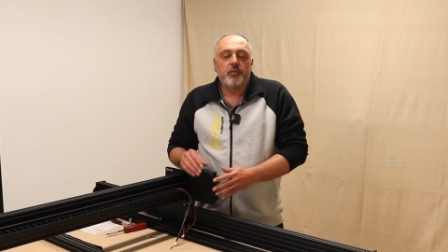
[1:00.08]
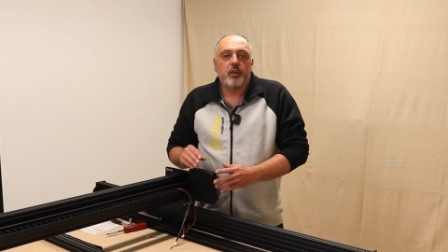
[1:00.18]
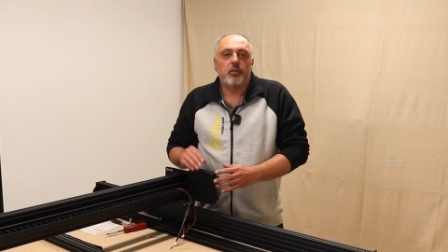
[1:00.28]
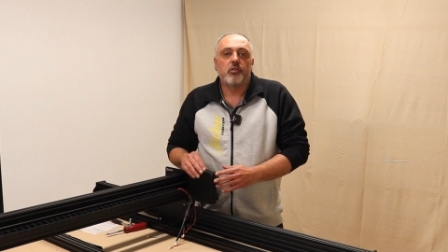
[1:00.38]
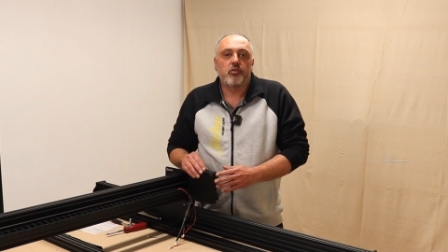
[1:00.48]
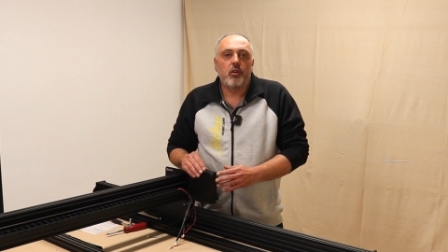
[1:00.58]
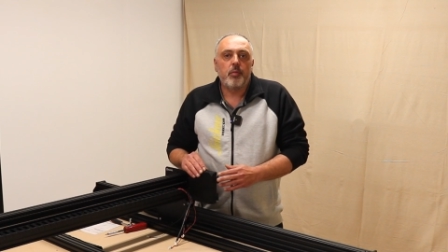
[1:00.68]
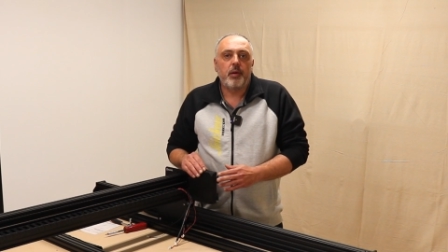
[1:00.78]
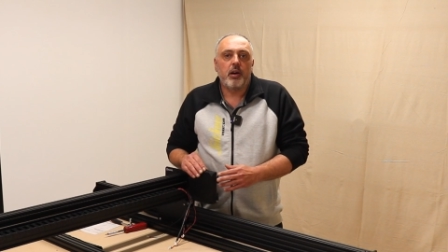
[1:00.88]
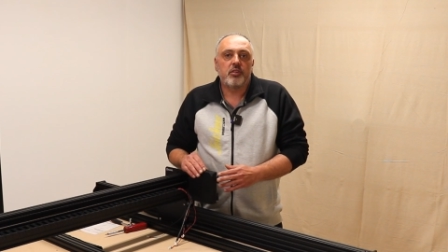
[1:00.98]
the
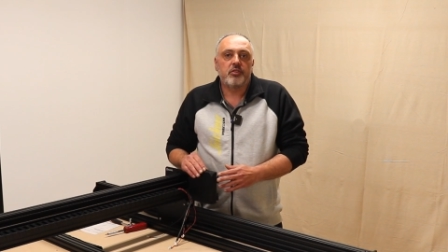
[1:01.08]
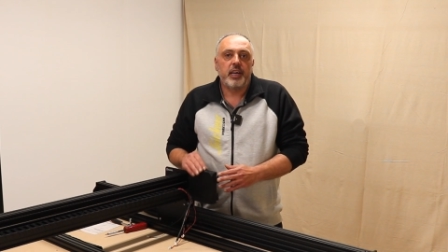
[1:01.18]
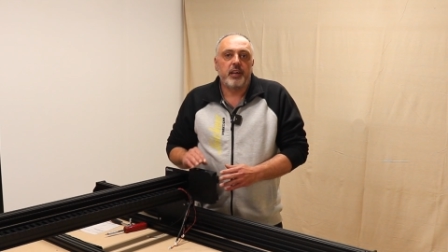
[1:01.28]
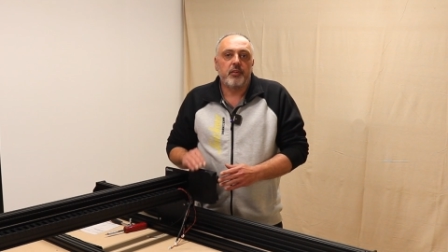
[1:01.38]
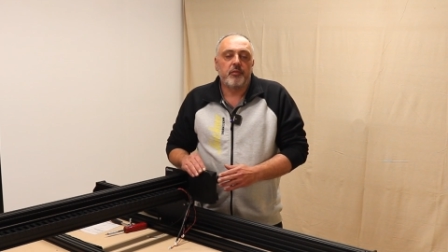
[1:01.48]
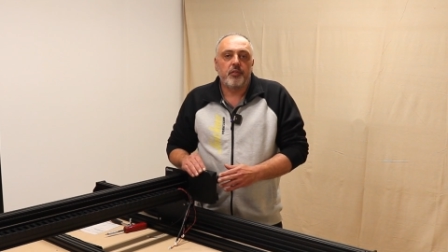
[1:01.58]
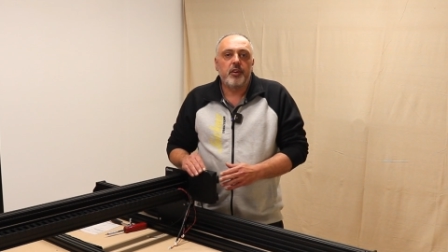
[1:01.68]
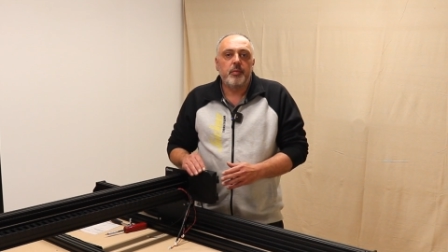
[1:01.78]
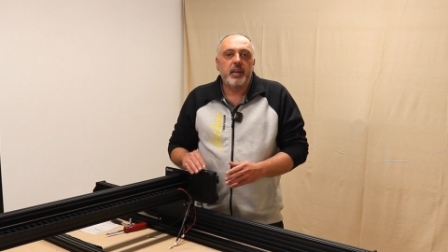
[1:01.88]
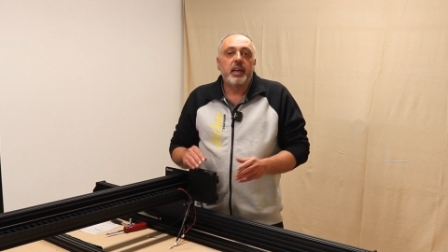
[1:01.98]
control box here in
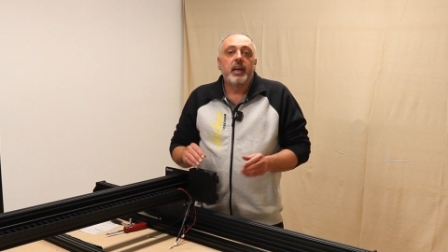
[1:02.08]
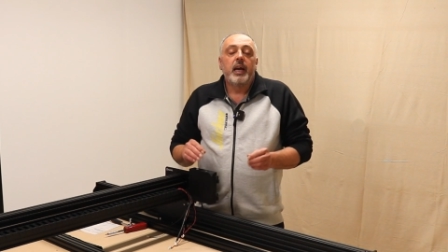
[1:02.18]
front of me.